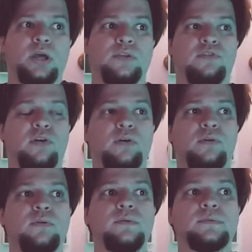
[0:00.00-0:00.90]

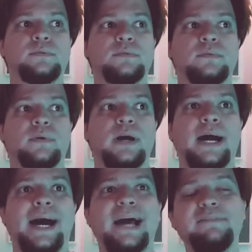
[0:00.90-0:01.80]
So
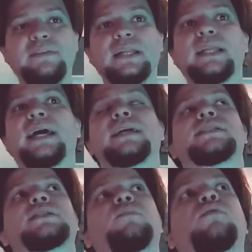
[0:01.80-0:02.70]
I feel like as
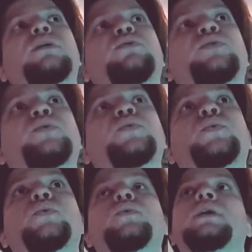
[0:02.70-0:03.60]
someone
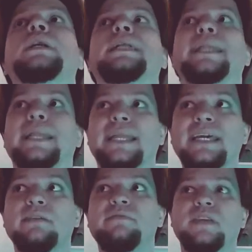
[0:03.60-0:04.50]
who
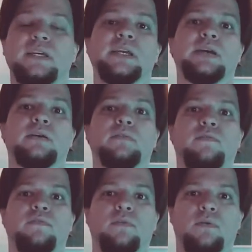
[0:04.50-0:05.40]
lived here
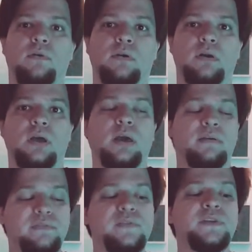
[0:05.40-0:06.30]
for
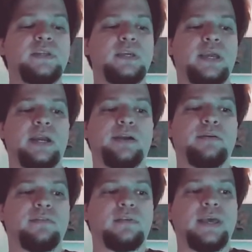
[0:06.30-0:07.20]
15
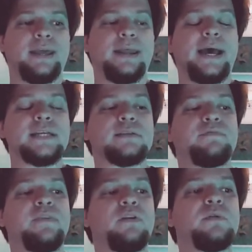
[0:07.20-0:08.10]
years and has a
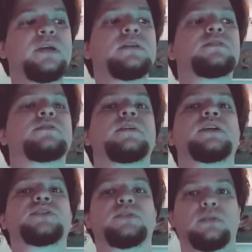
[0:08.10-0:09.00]
very
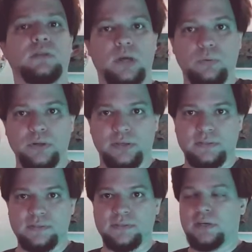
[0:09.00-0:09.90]
international
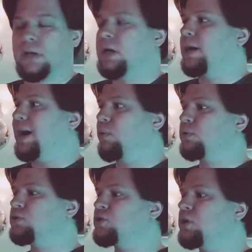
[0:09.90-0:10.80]
audience, I
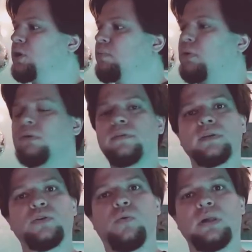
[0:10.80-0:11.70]
was more
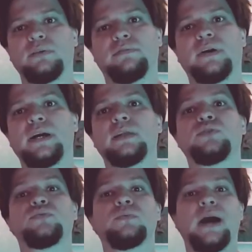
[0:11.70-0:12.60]
than
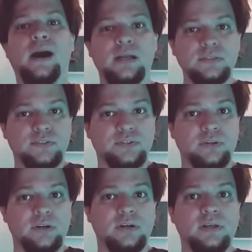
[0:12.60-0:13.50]
qualified to
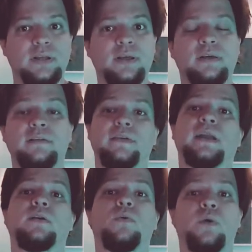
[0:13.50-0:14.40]
answer
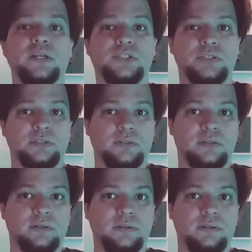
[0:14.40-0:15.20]
that question.